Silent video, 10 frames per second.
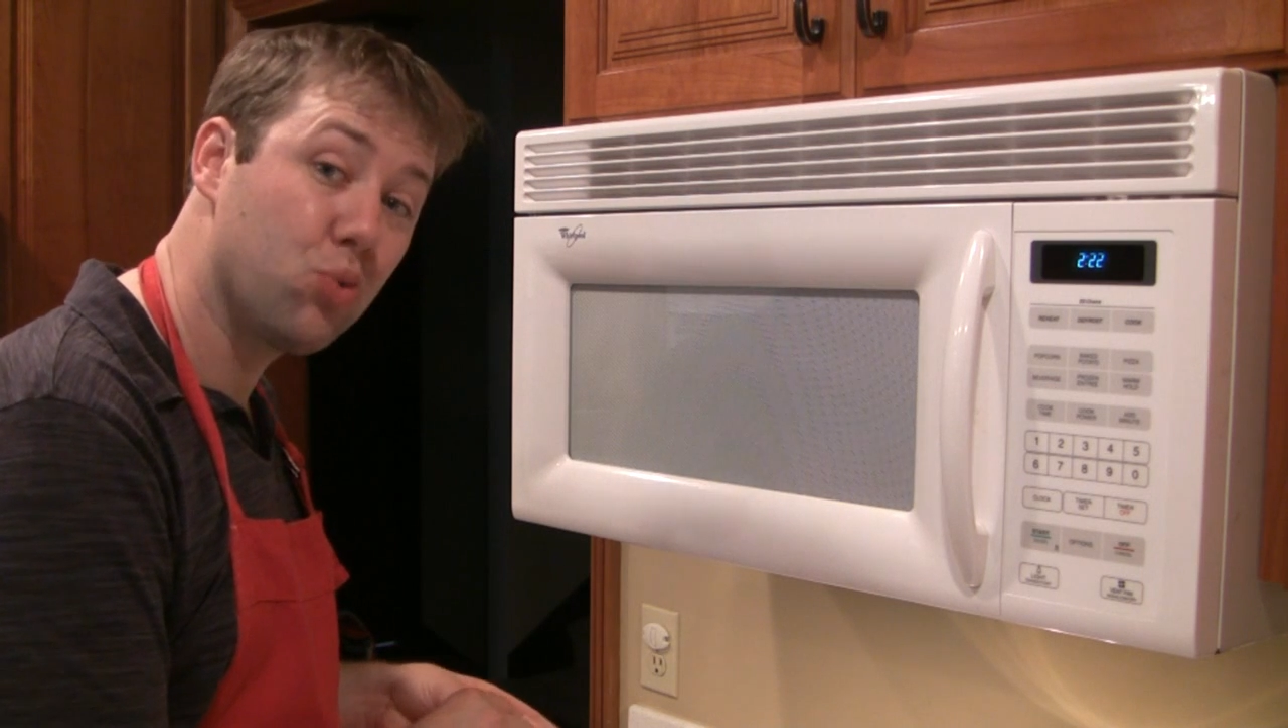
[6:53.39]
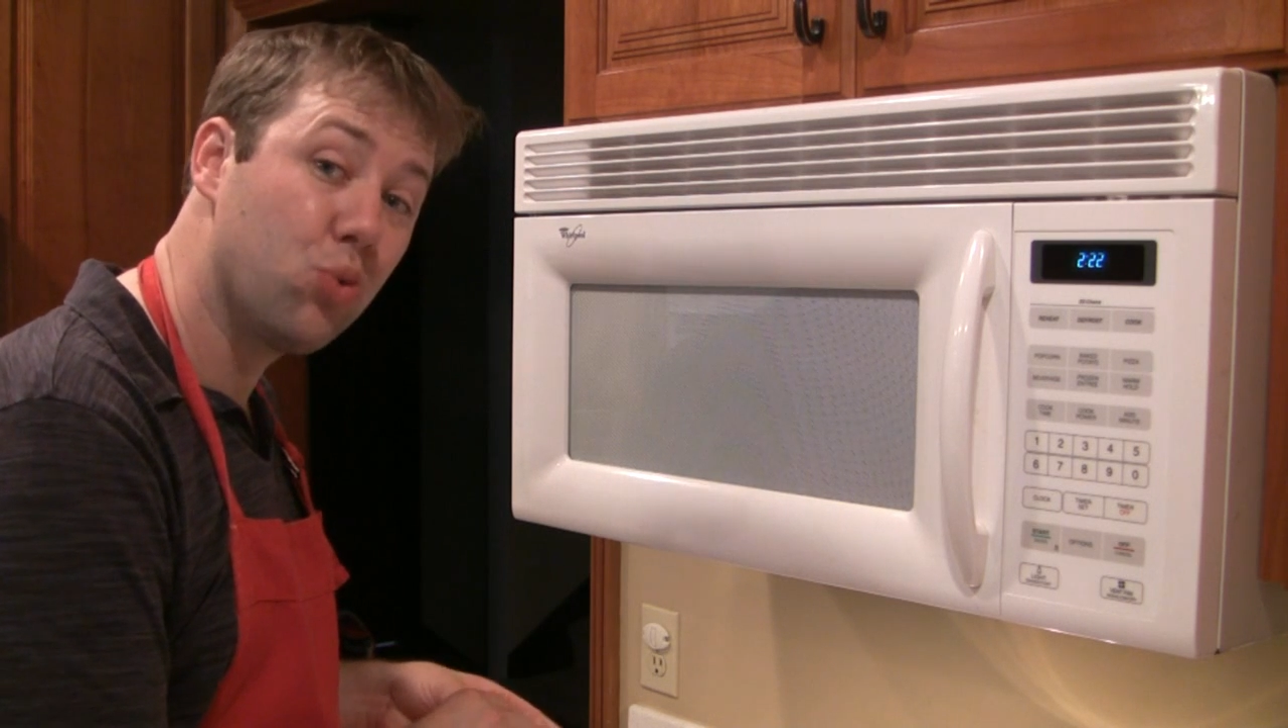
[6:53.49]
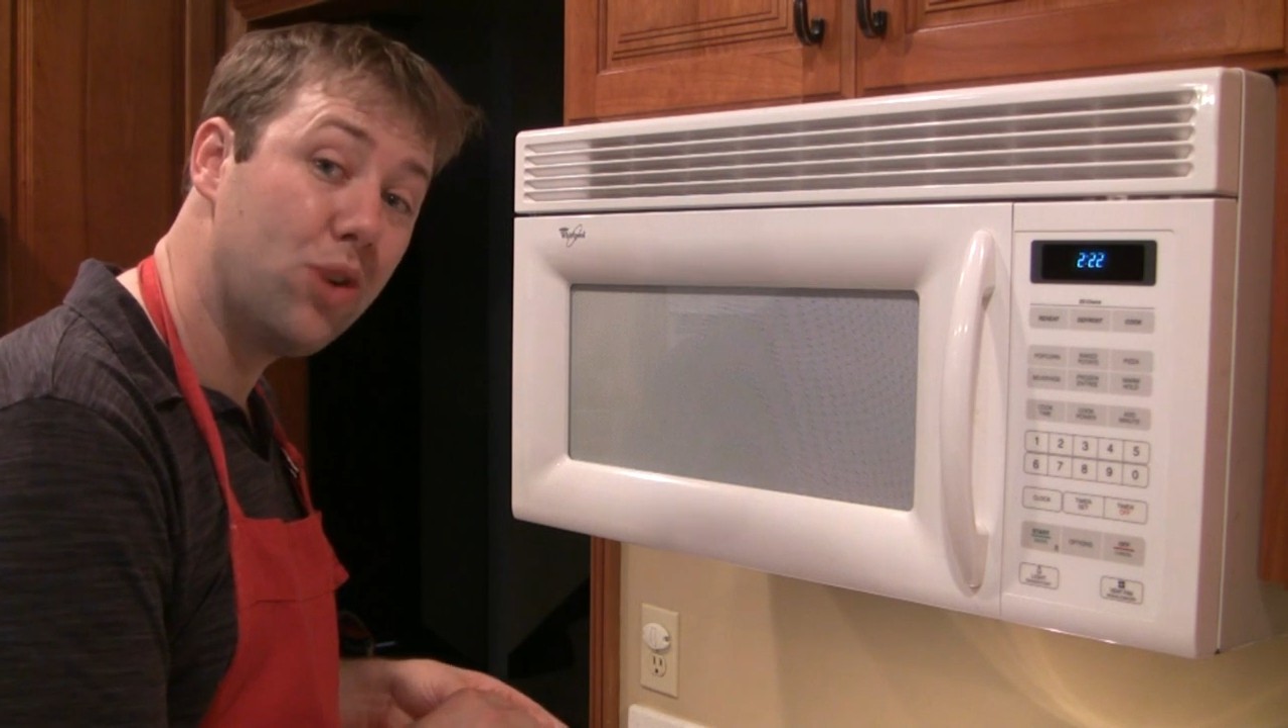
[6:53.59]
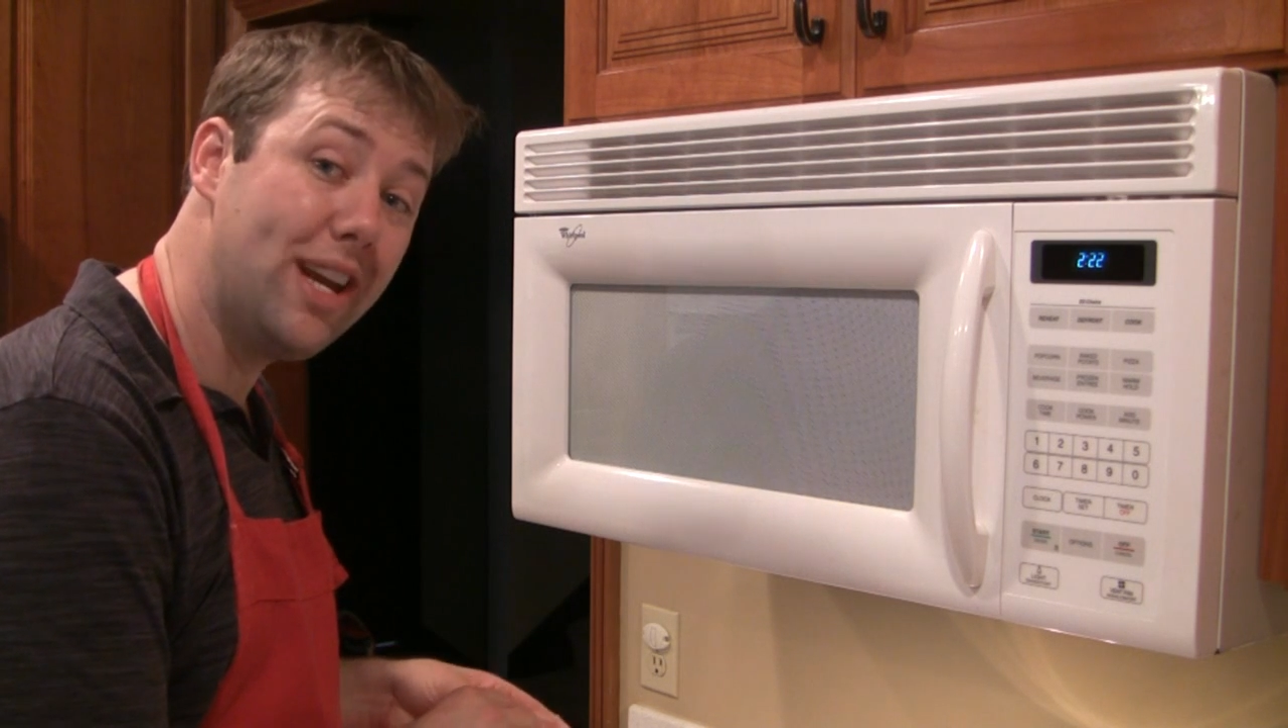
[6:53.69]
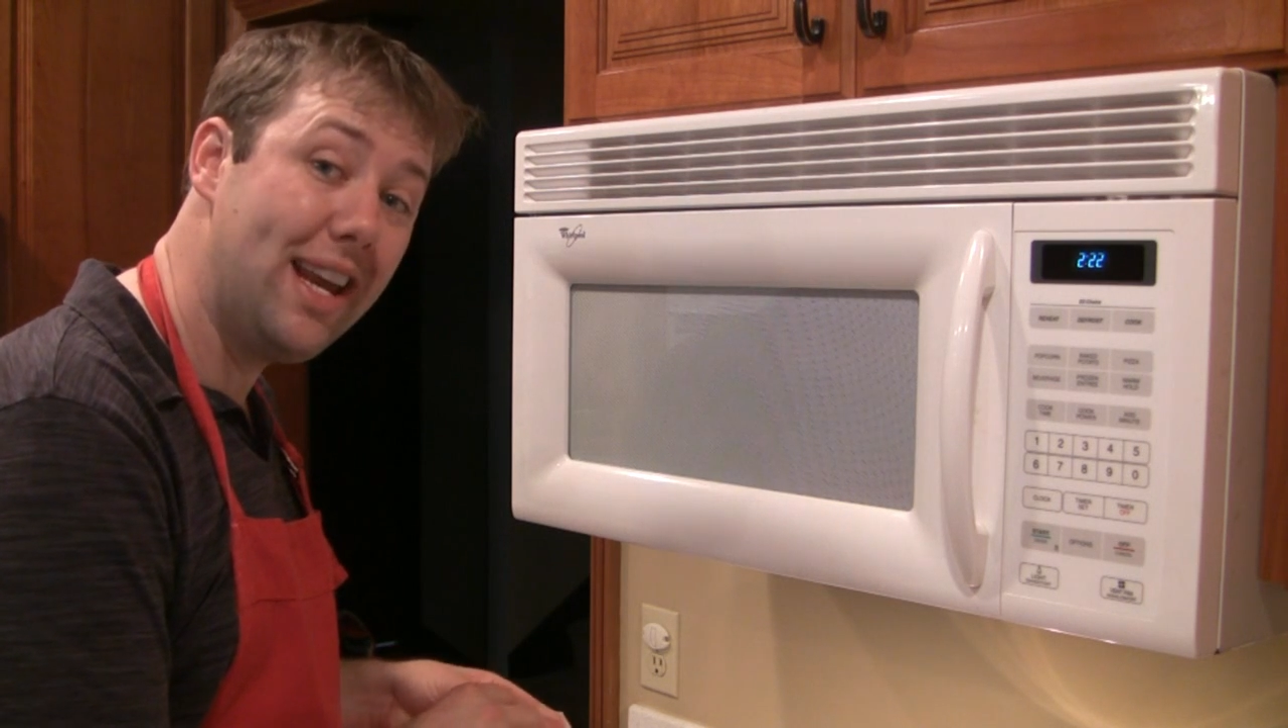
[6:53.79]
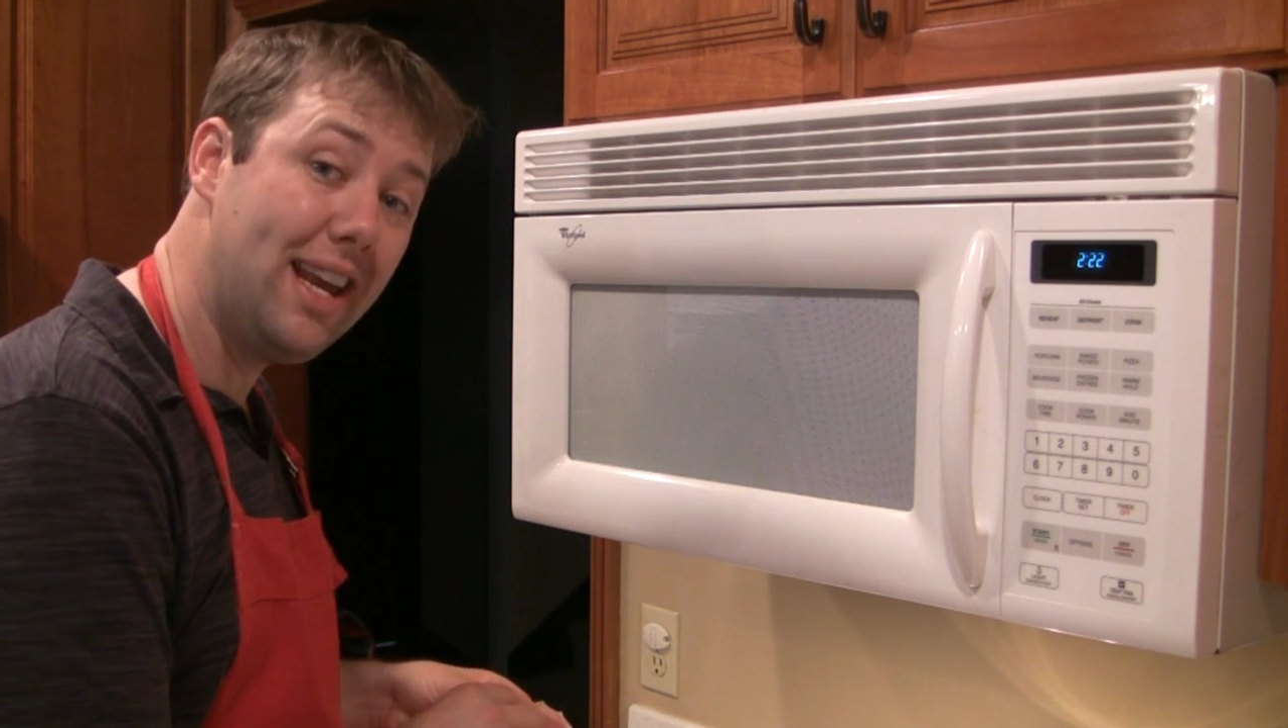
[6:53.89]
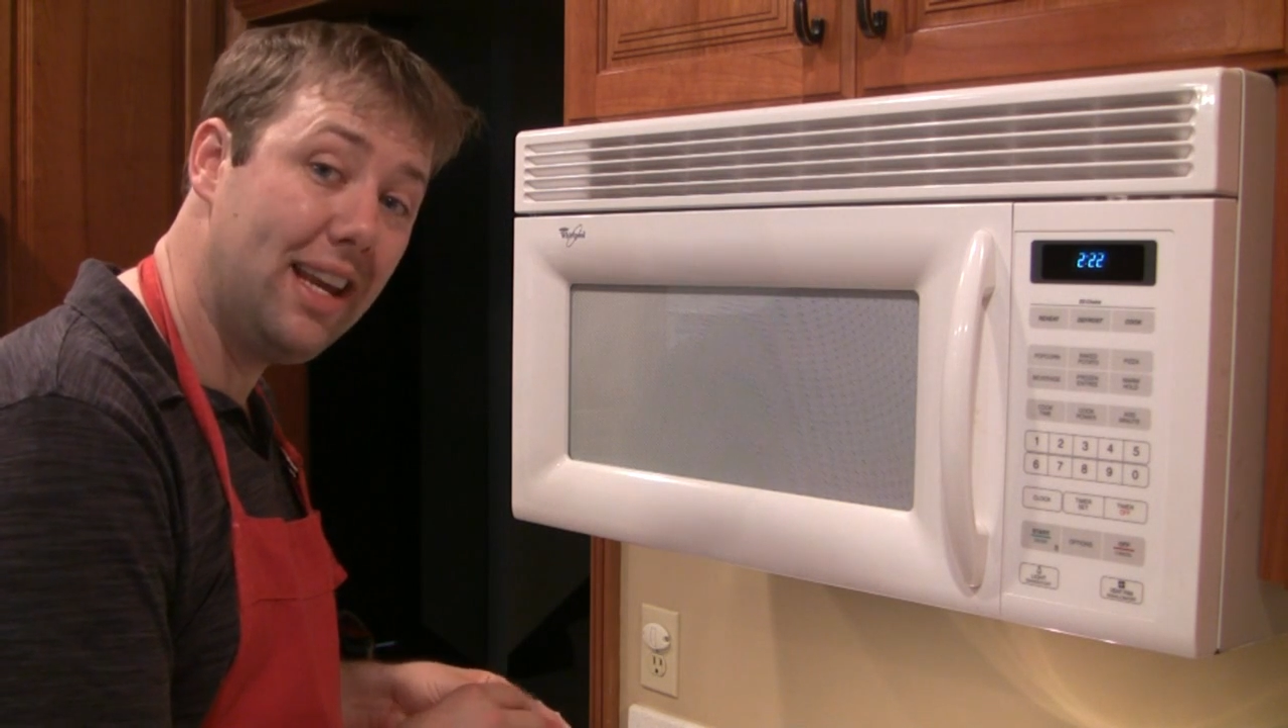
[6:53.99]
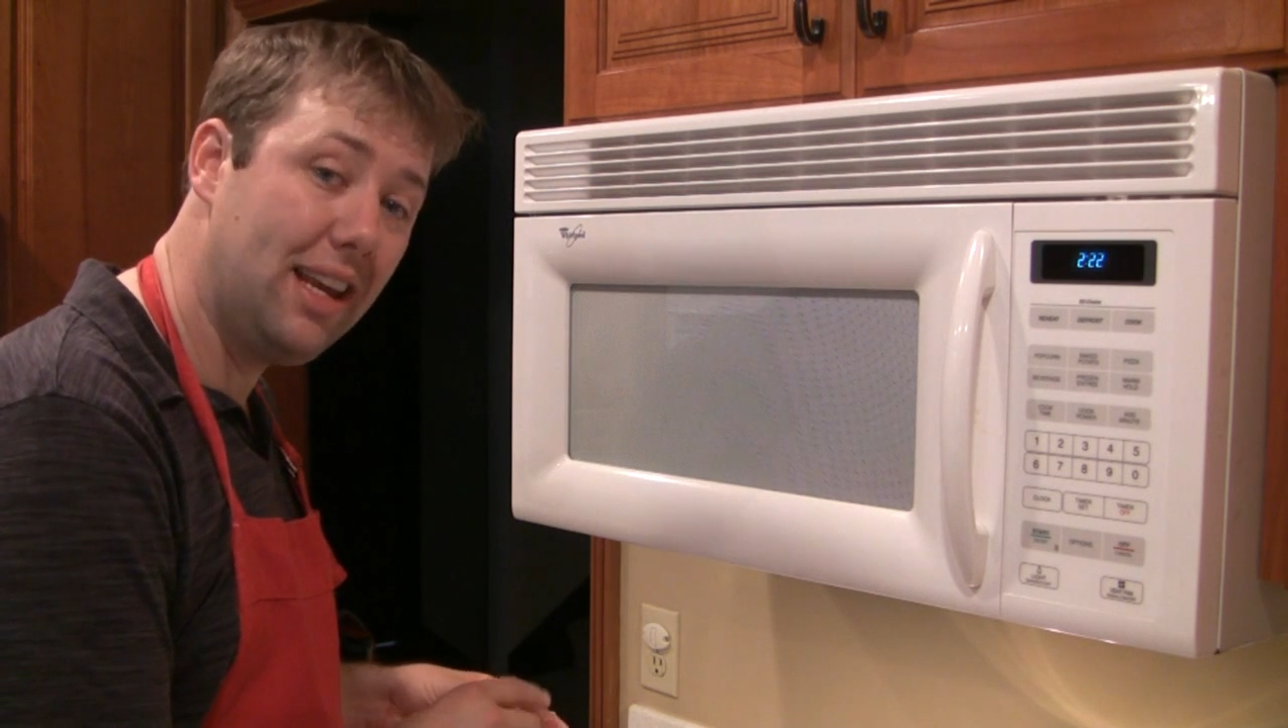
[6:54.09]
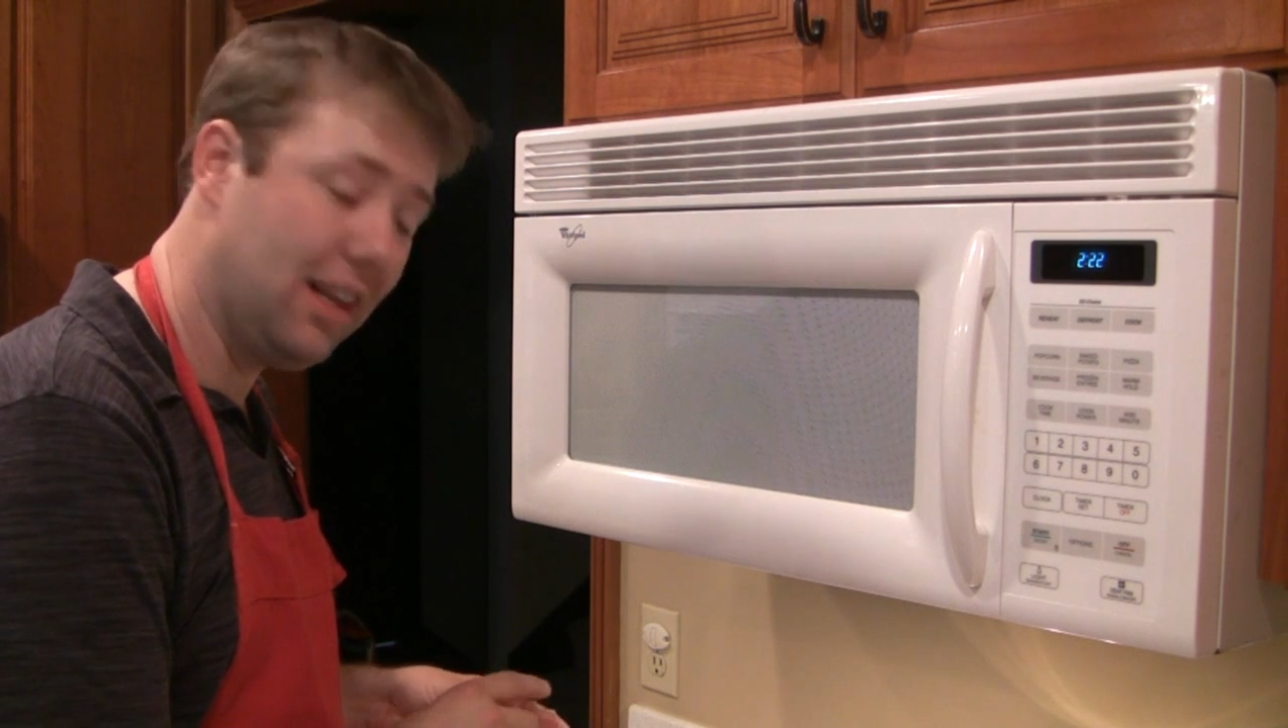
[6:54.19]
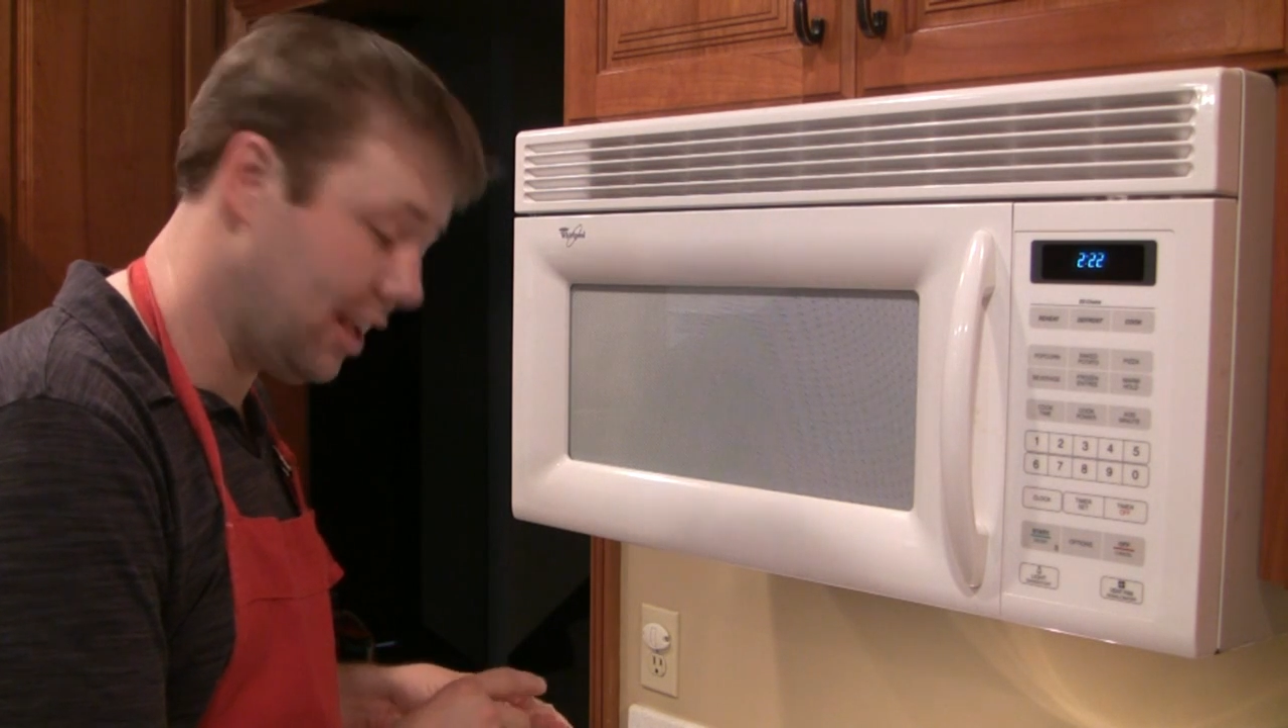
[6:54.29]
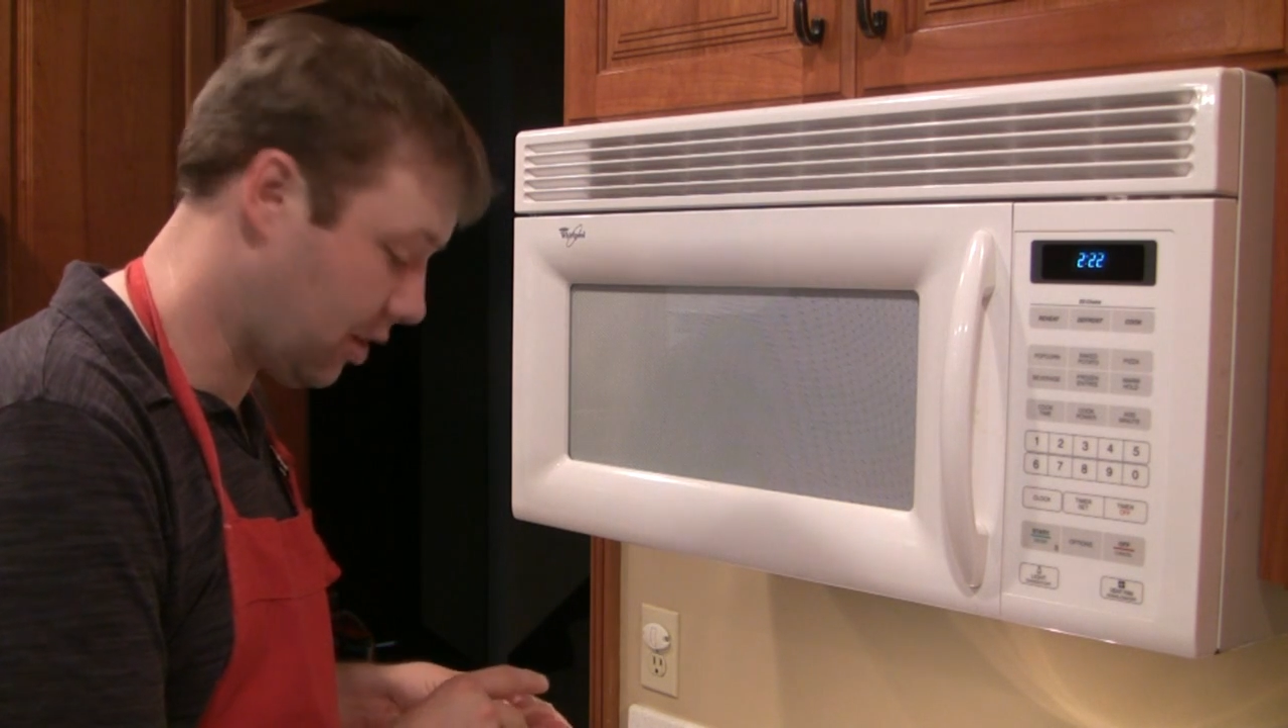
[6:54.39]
really